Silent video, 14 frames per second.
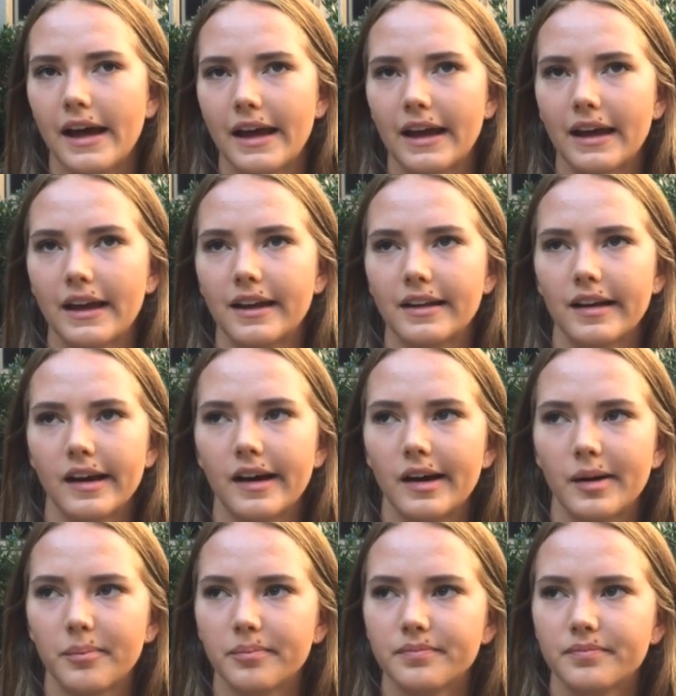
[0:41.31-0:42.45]
And
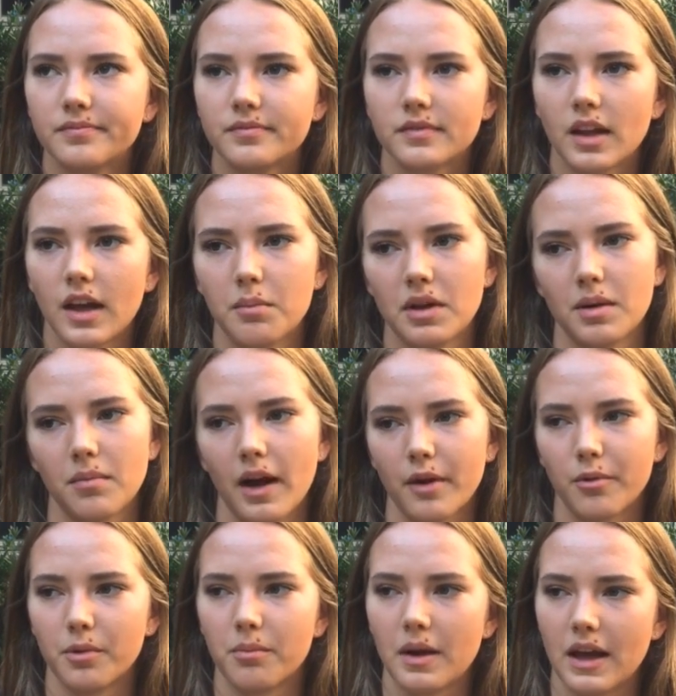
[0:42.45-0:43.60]
I mean, my
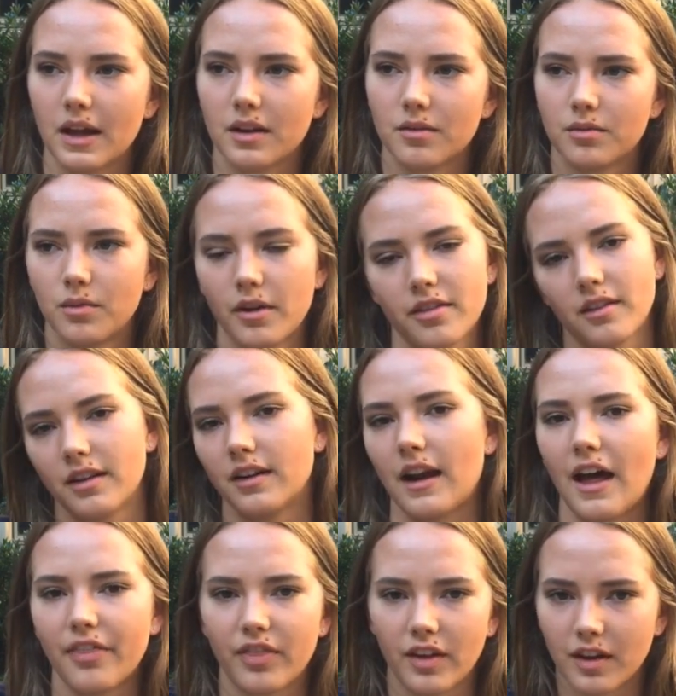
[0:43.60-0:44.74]
roommate wasn't an
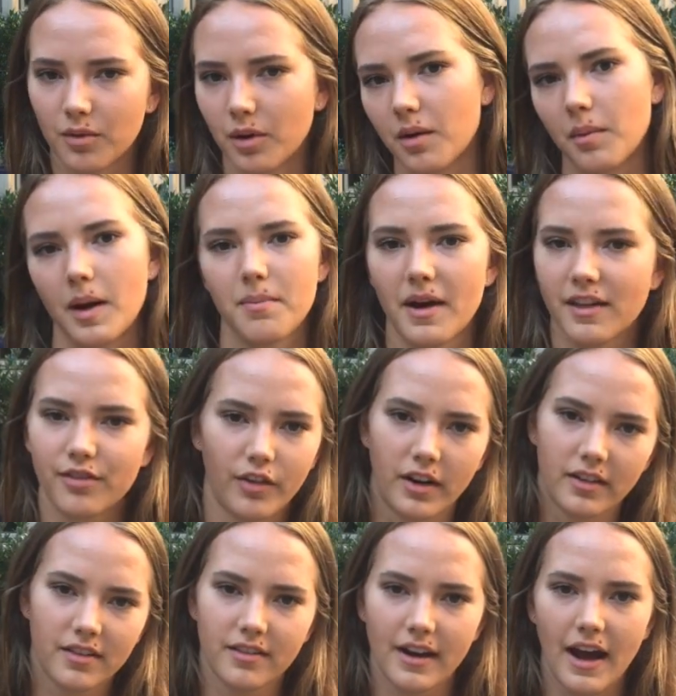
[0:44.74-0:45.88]
athlete, one of my best
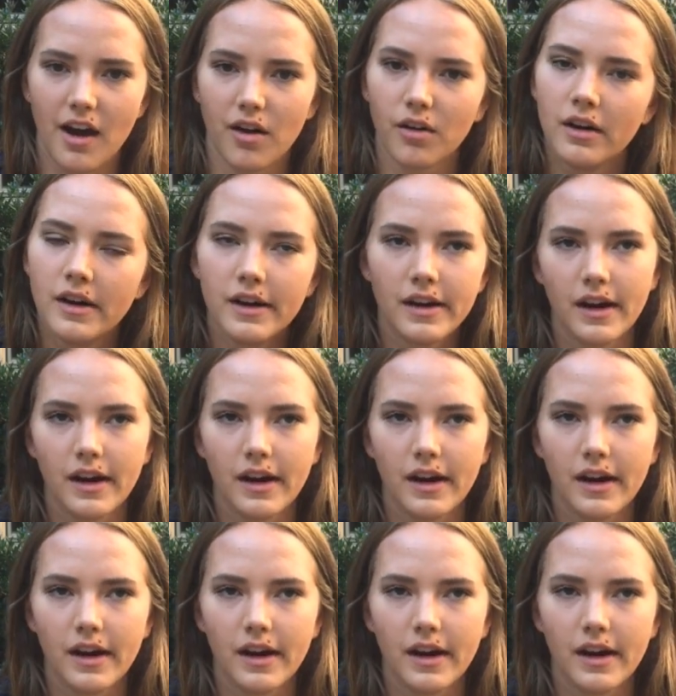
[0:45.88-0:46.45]
friends now.